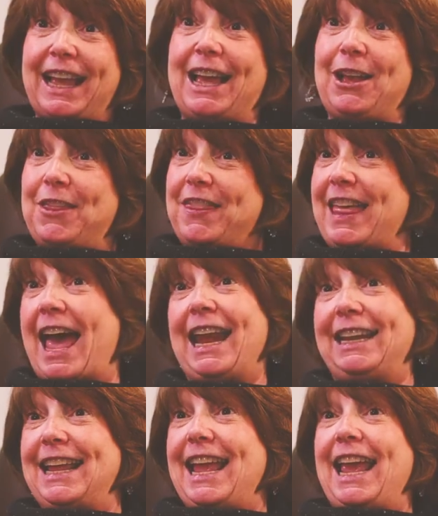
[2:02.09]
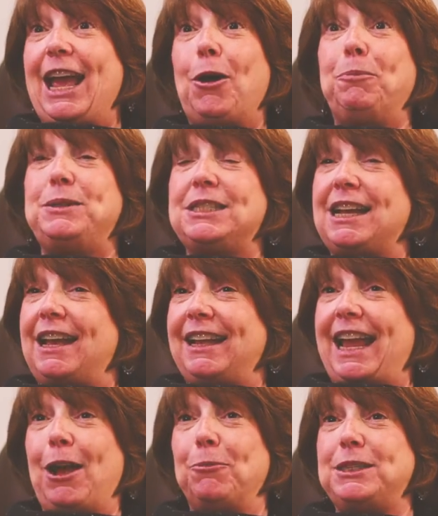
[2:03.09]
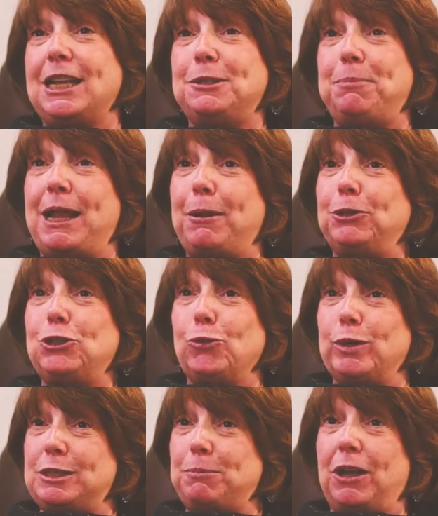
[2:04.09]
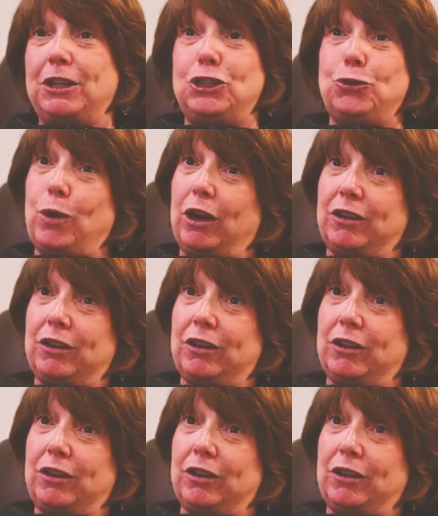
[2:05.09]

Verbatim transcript: Uh, that helps, uh, helps us be able to respond to our